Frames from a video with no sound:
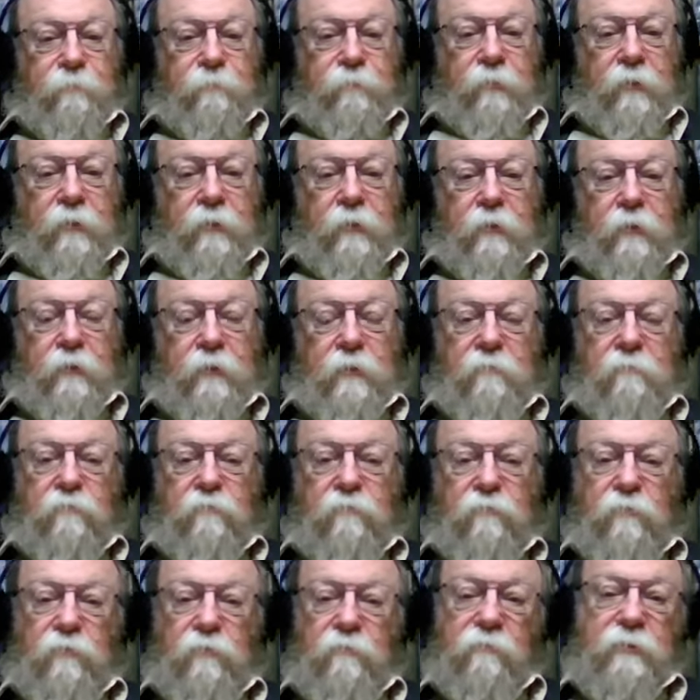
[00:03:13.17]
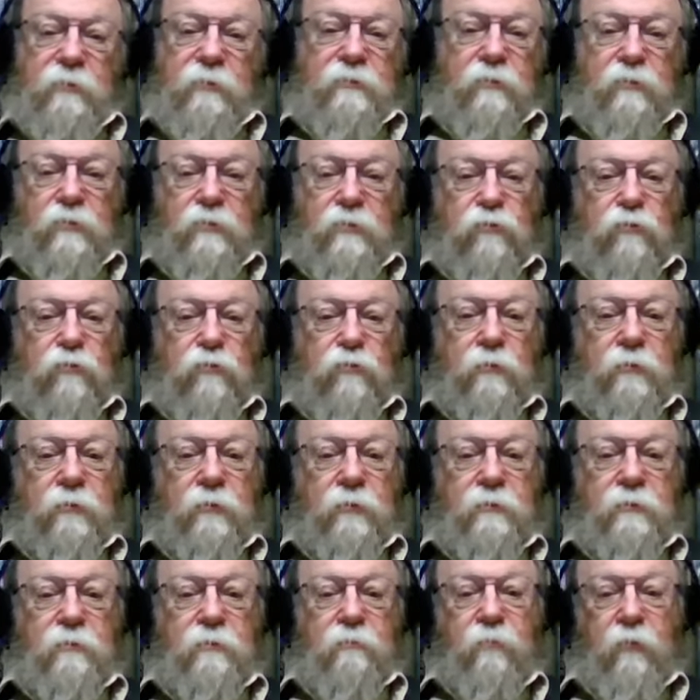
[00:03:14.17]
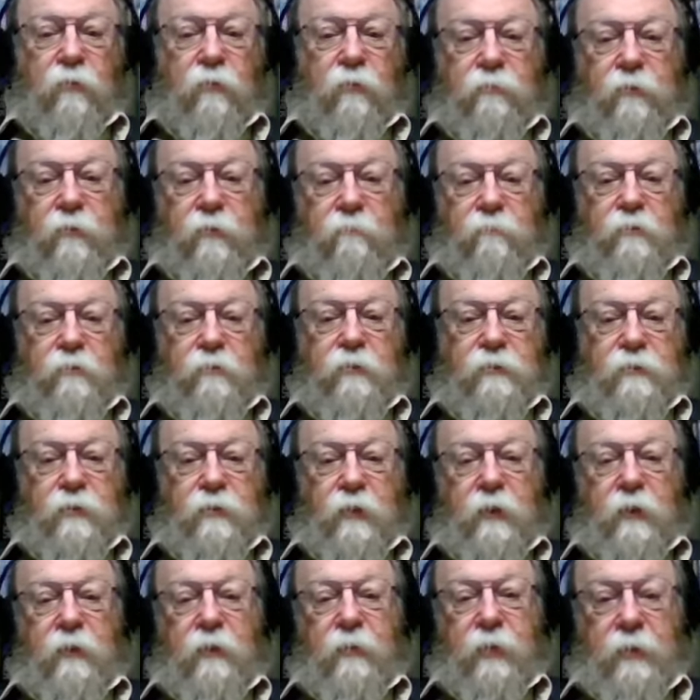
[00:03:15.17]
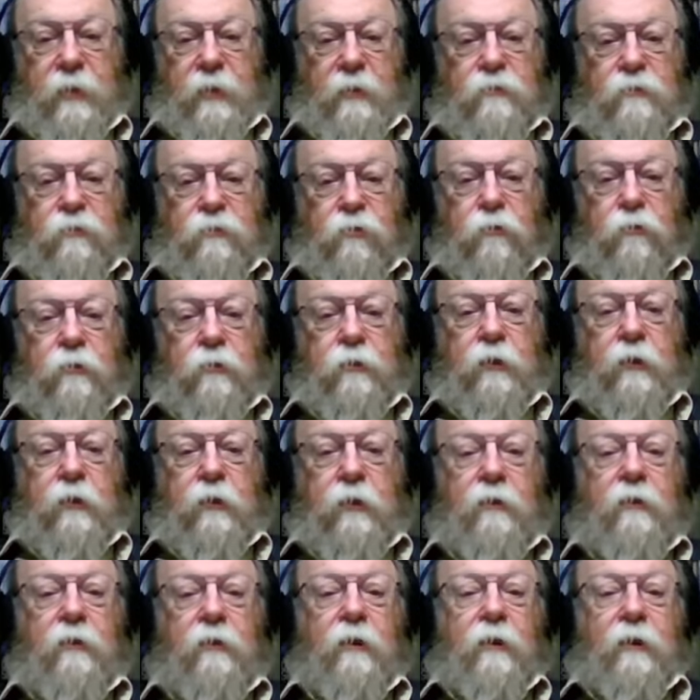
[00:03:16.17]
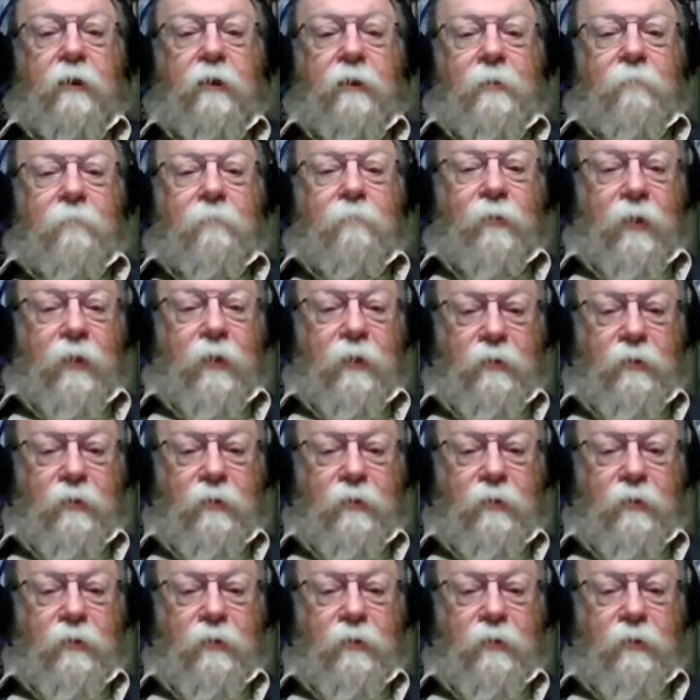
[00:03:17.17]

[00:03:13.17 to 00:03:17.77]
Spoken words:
Well, the rest of the story is that 500 years later, that gets knocked down, and